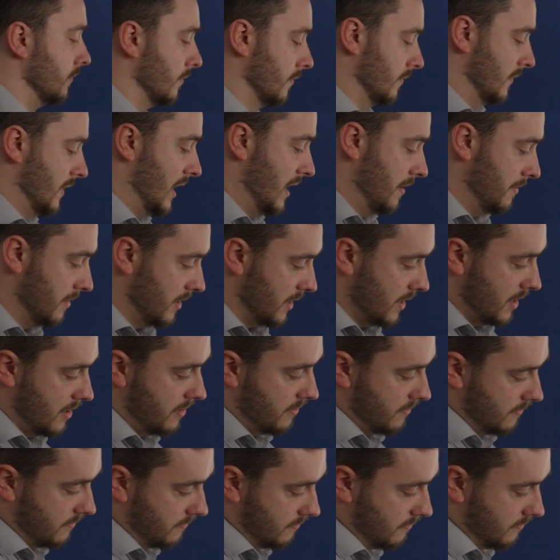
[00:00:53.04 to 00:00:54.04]
there we
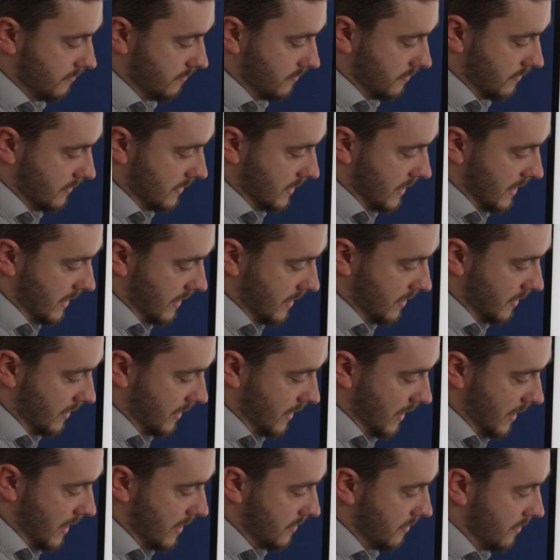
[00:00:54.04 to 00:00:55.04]
go. And
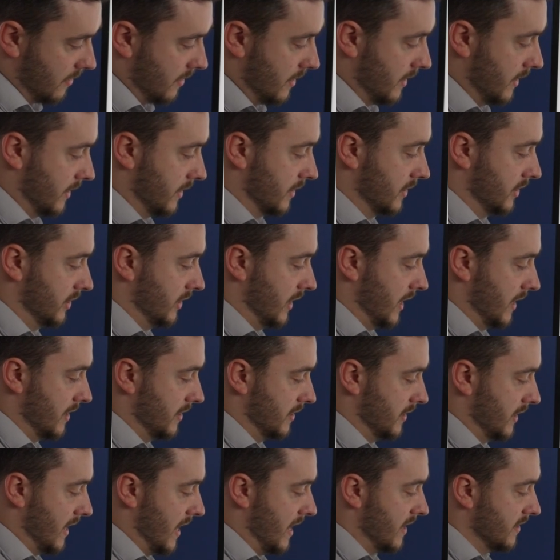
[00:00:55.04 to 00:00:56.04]
again, I can
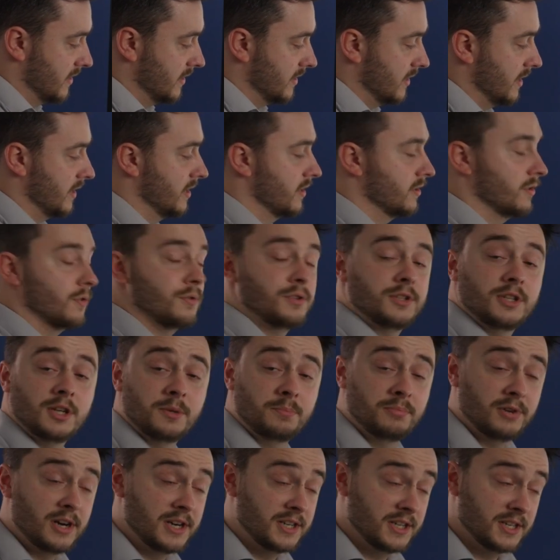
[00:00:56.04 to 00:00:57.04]
change that. It is also
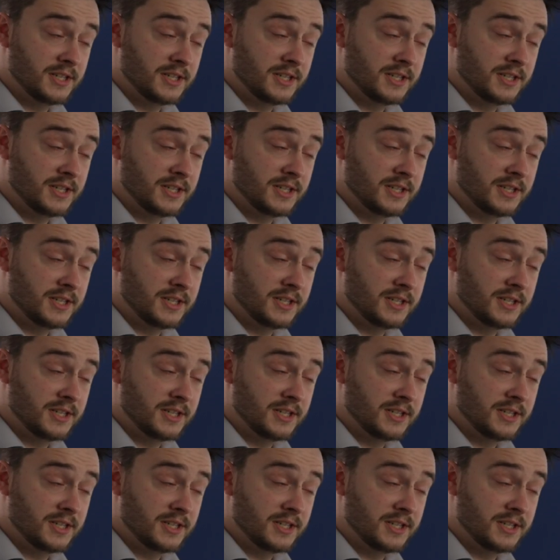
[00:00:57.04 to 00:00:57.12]
pressure